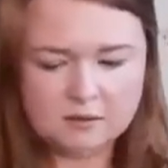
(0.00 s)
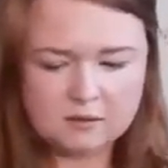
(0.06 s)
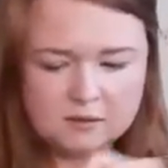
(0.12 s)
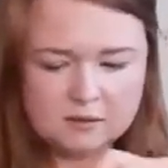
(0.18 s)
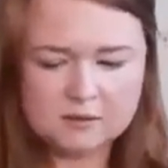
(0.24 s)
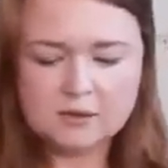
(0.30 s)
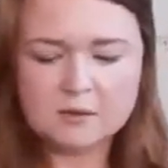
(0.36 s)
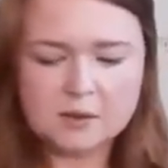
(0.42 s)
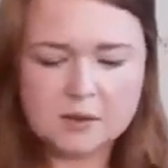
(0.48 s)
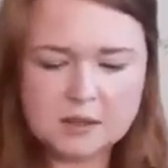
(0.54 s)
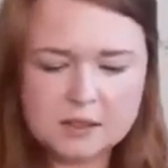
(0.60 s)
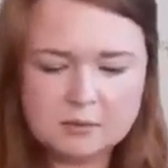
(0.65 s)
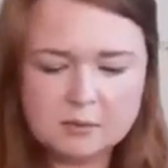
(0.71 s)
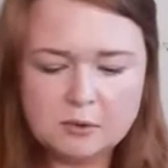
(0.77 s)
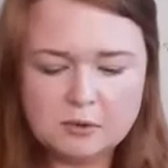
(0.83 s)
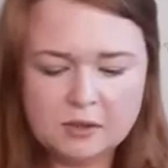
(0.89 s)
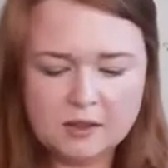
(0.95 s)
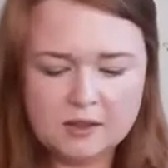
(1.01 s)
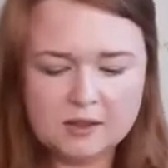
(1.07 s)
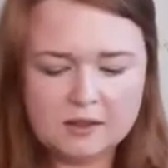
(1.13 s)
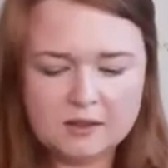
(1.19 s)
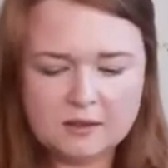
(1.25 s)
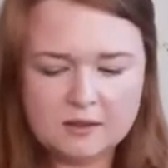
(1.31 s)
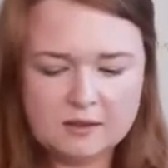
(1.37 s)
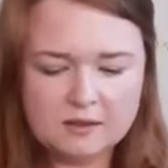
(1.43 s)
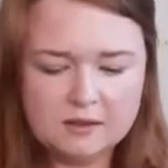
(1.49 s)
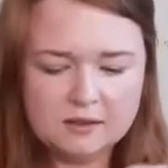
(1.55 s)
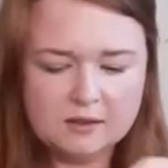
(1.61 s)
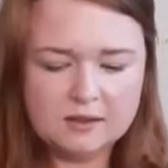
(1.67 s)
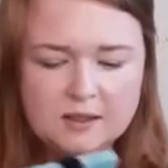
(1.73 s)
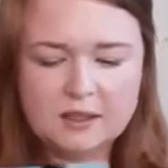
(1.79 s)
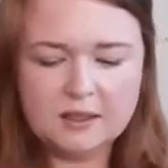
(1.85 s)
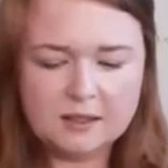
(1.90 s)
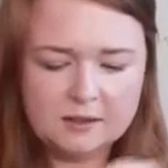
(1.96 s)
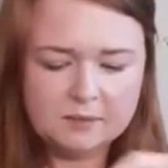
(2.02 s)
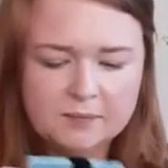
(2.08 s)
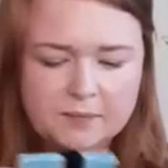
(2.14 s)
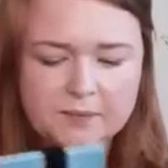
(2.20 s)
So it's smaller than the yellow.